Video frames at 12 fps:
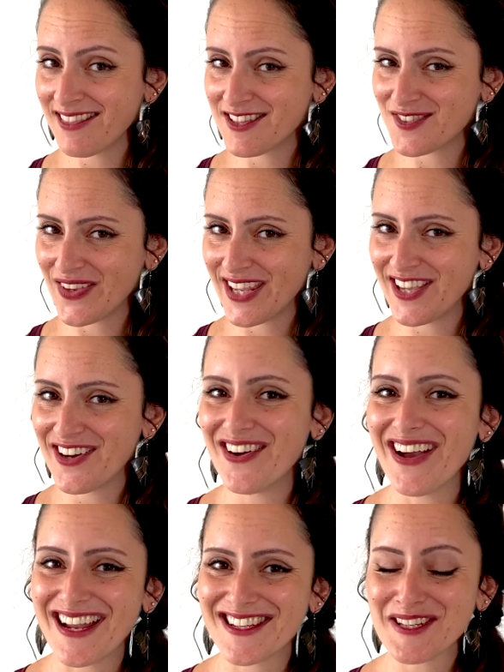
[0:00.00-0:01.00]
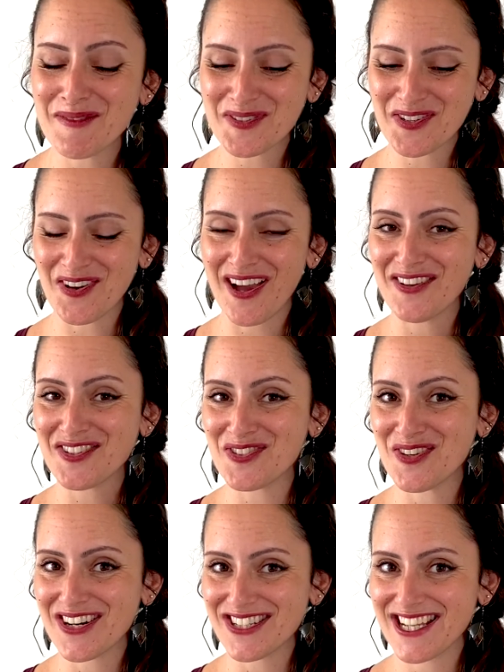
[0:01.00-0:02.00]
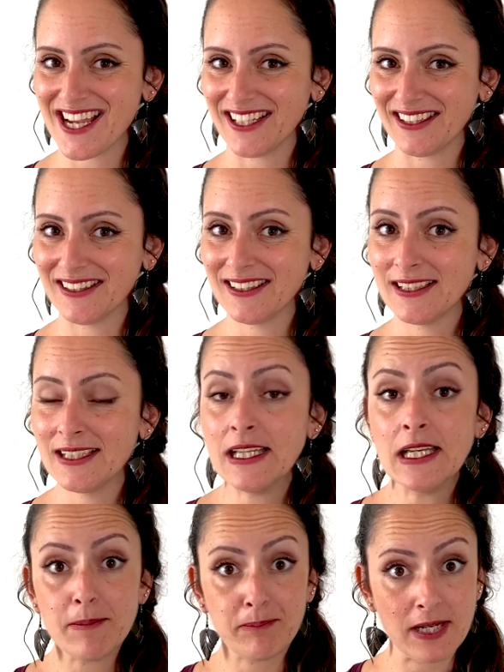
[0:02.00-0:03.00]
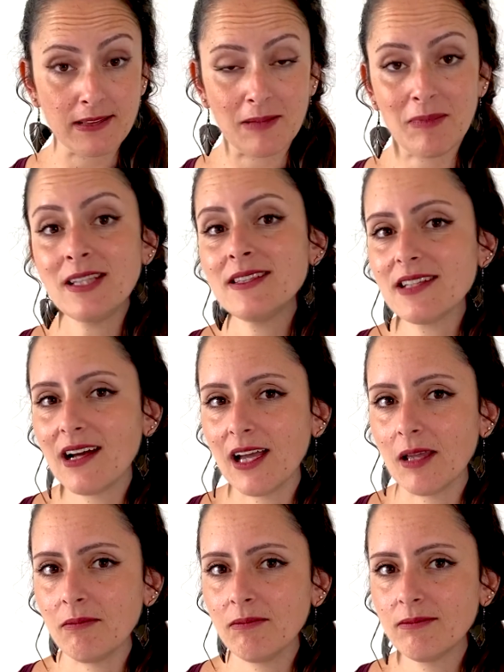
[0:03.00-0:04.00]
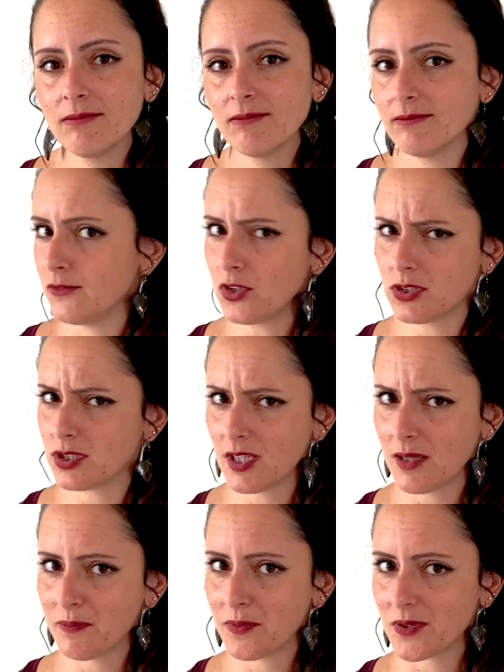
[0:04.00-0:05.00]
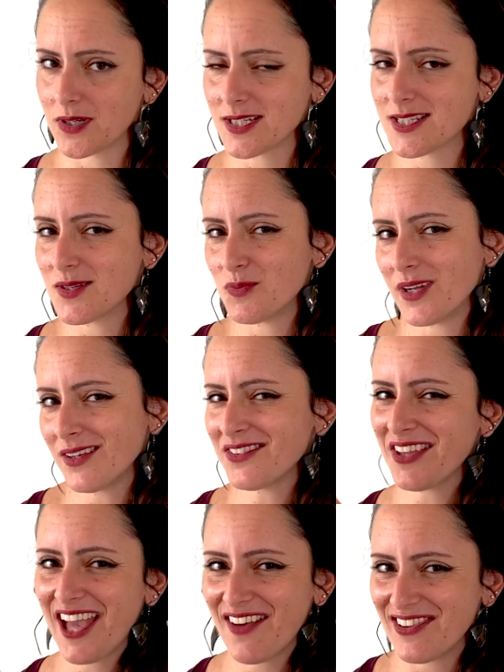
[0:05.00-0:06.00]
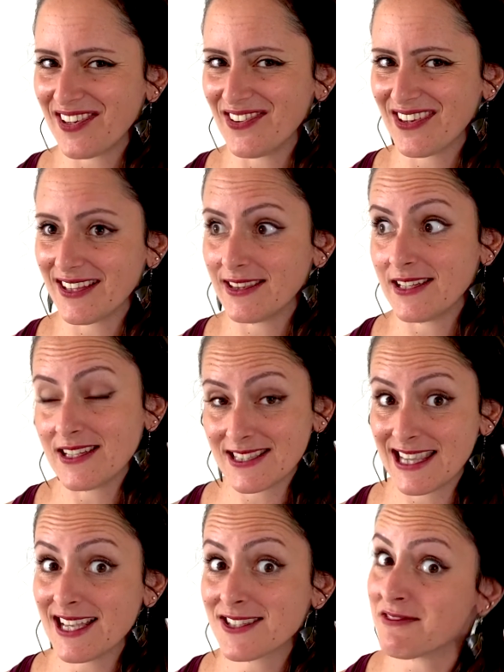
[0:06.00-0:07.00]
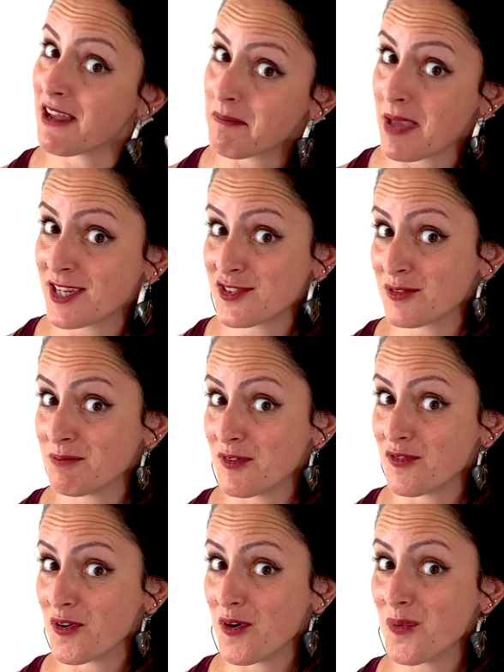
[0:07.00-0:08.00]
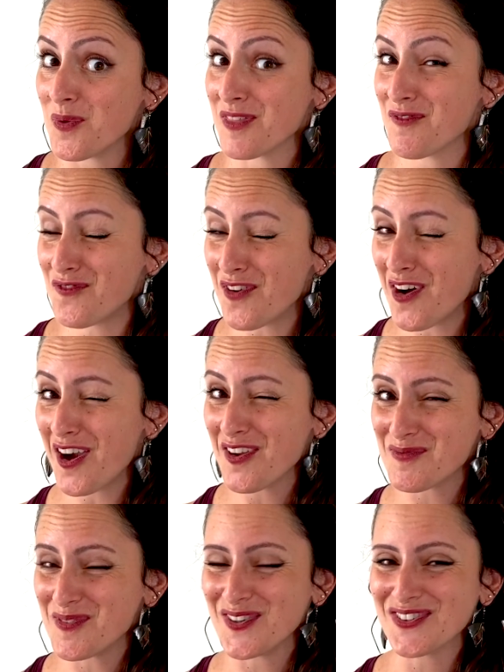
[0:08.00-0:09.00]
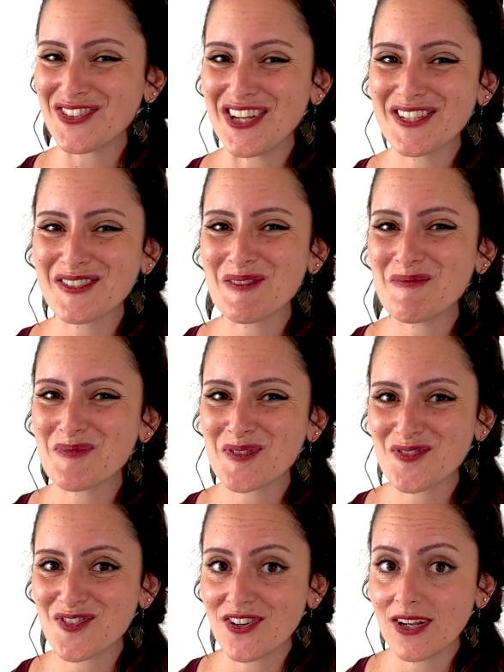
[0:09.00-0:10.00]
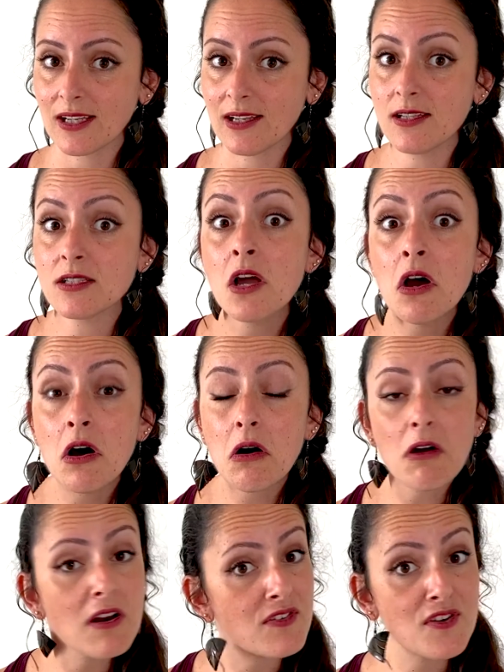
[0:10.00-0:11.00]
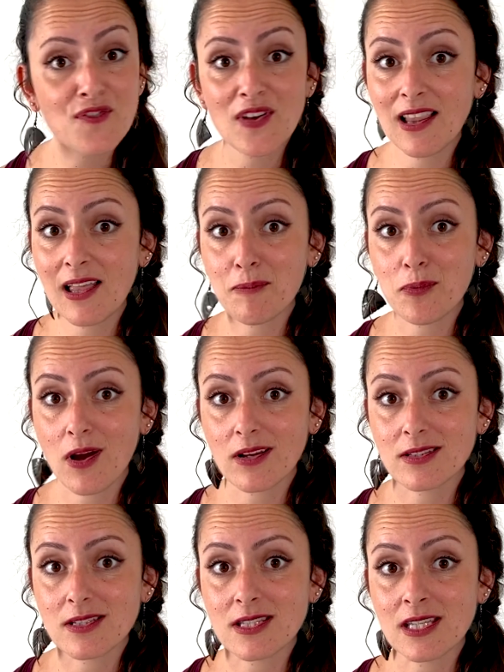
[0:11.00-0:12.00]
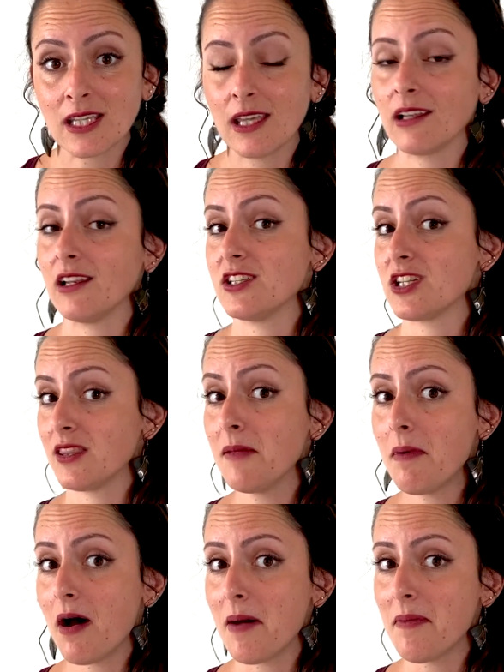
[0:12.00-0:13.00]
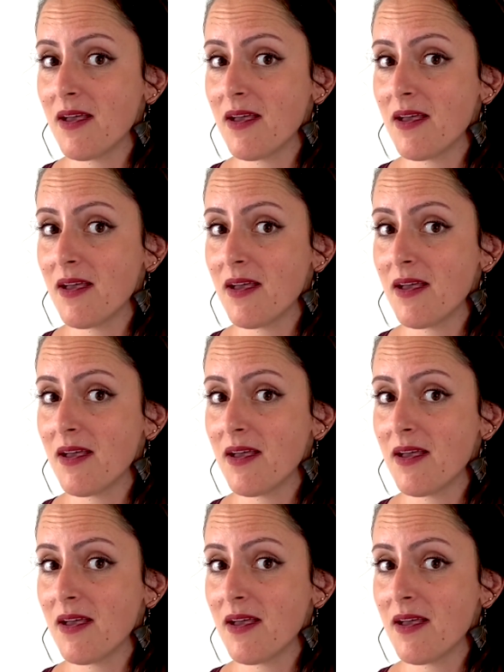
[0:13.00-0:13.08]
this video and subscribe to our channel. But in the meantime, not to get bored, why don't you have a look at this lesson I mentioned before with 5 more tricks to improve your English? Or if you feel like practicing English at the pub,